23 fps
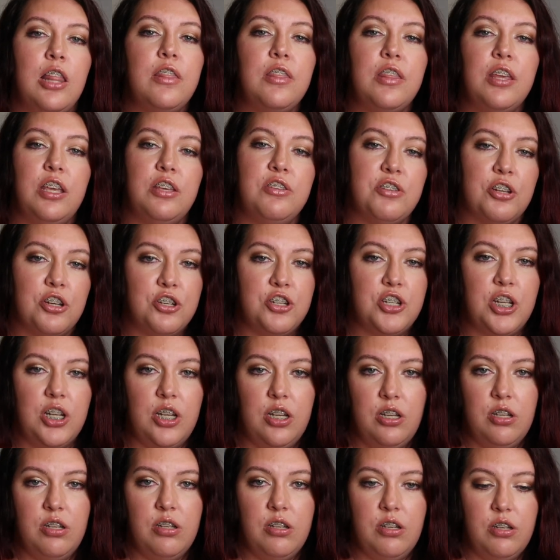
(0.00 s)
the
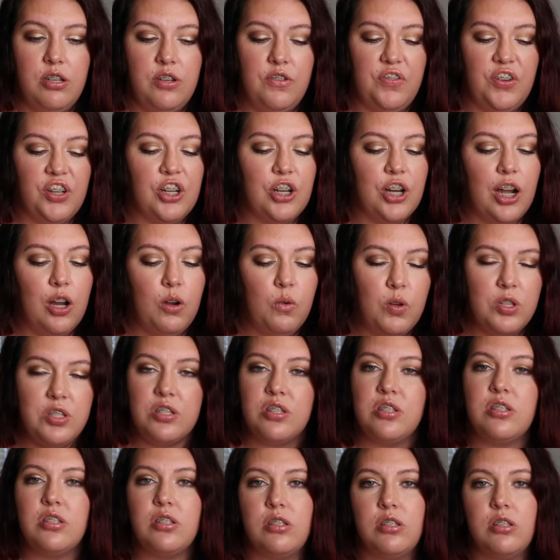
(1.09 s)
surgeon to figure out
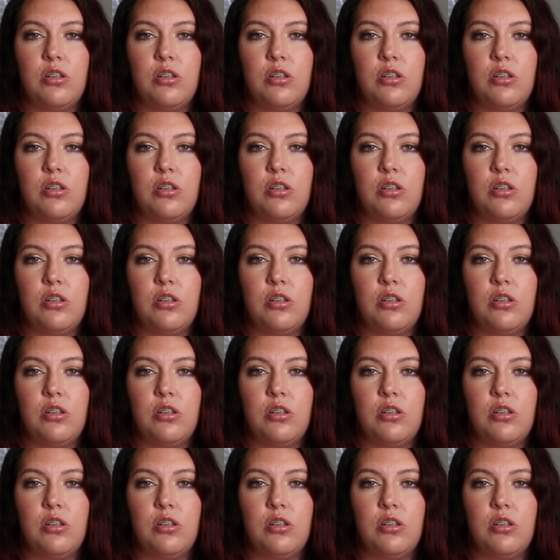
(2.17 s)
what's